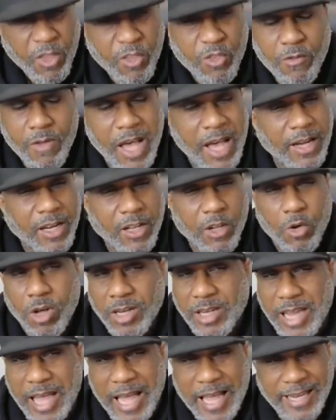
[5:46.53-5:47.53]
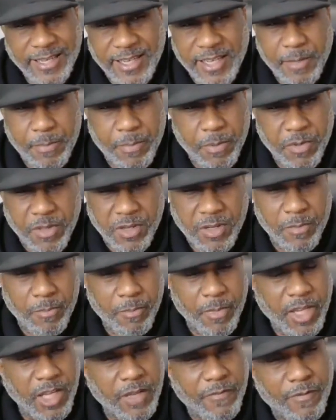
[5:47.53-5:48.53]
you got to go a lot deeper than the
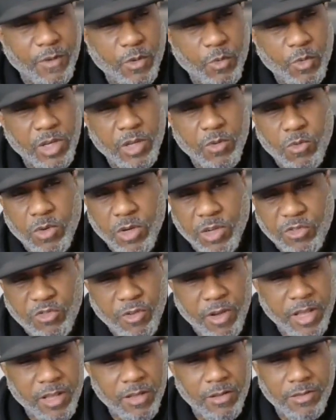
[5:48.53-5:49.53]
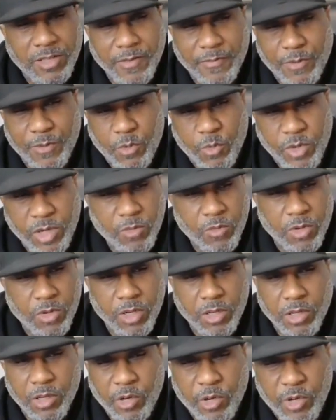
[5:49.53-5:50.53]
meme if you really want to train yourself, you really want
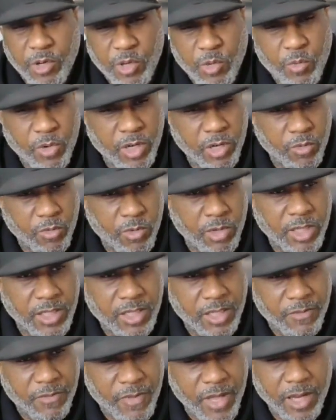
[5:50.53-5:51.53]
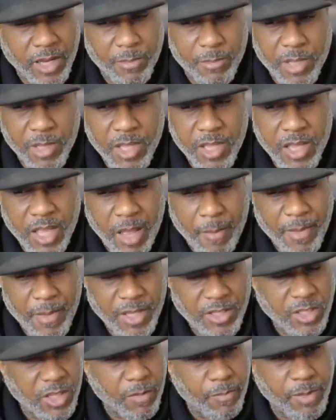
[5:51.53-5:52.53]
to learn, you really want to mm. develop. I mean,
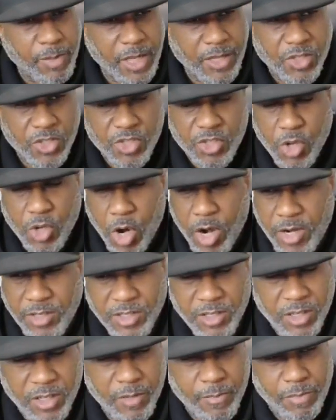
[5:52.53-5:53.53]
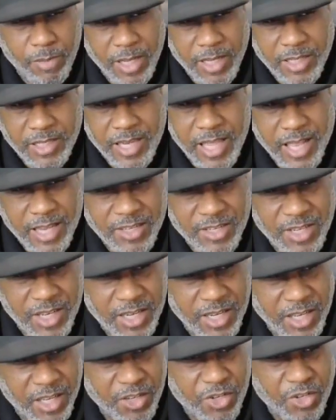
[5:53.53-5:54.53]
it's a good place to start. It's a good place, like I
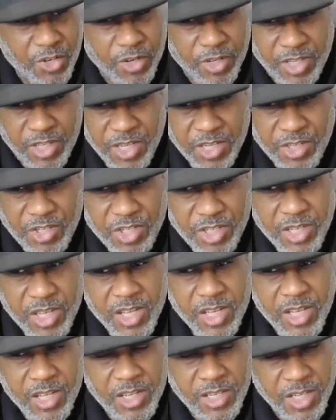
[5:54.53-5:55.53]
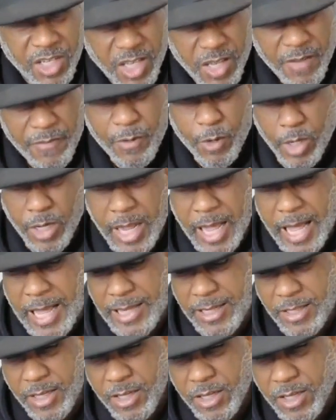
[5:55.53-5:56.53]
said, to get your attention, to give you an
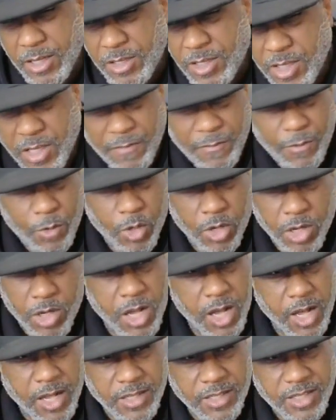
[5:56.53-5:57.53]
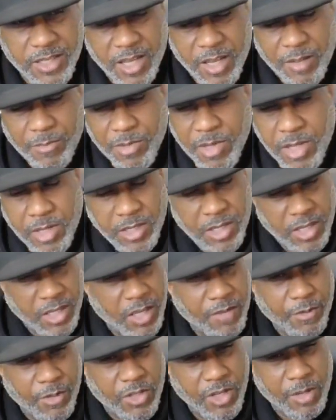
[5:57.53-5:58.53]
idea, to give you a concept, to
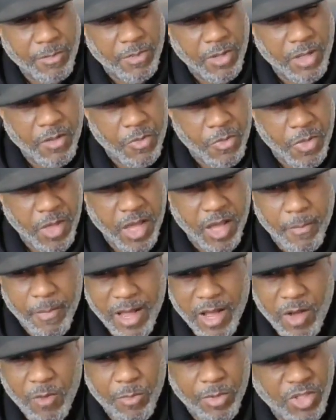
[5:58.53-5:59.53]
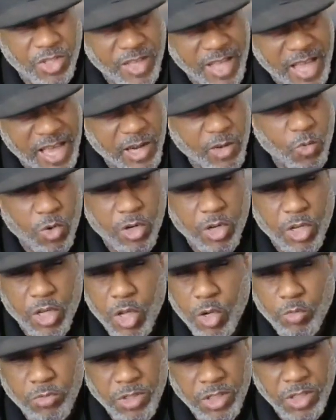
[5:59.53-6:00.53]
give you something to think about. But you got to want to
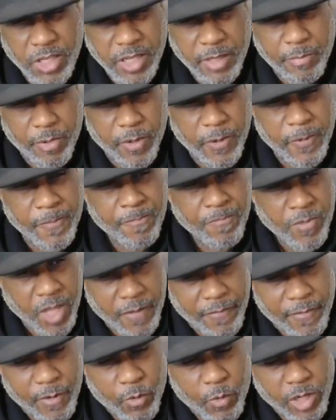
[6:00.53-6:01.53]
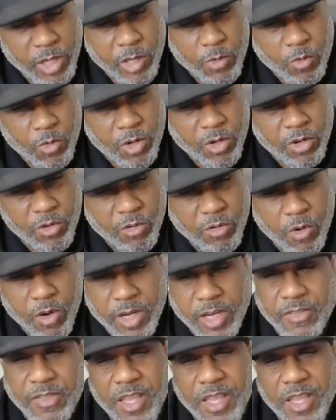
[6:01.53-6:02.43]
go deeper if you really want to grow. And the